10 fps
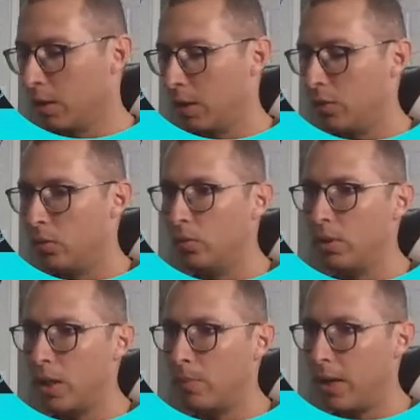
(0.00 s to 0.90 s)
And you do
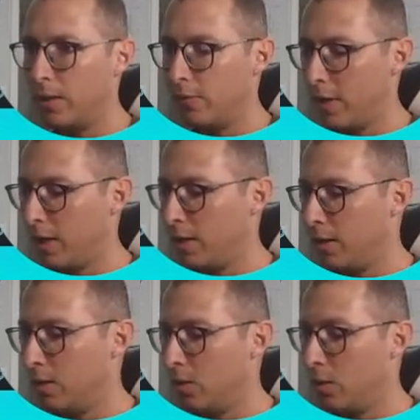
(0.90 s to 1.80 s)
that by defining
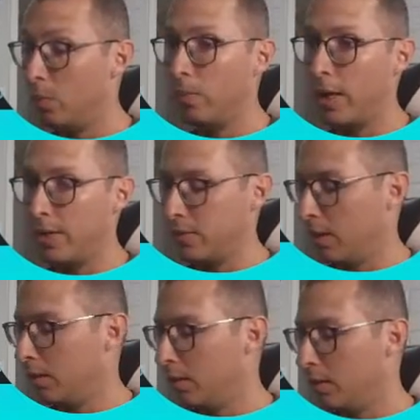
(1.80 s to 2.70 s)
or by
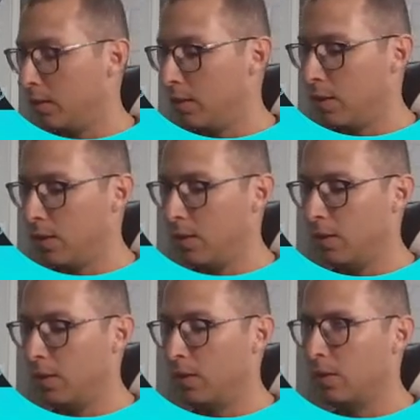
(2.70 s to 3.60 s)
extending the,
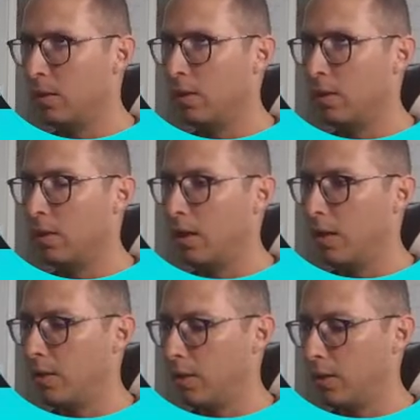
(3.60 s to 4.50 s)
I
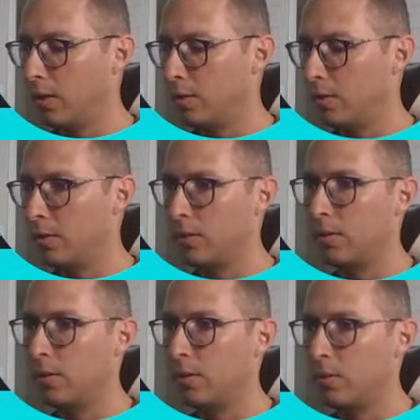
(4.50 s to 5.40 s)
think is
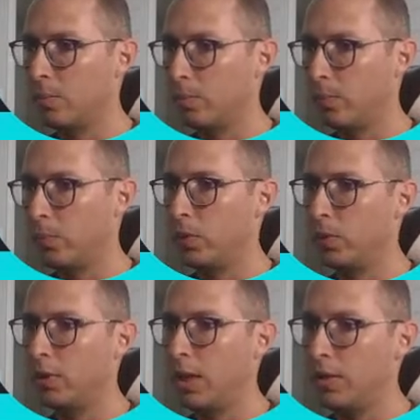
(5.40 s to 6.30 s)

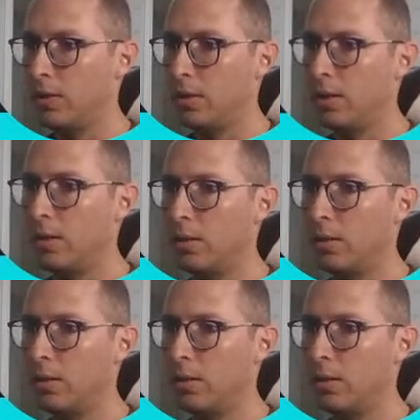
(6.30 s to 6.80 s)
protected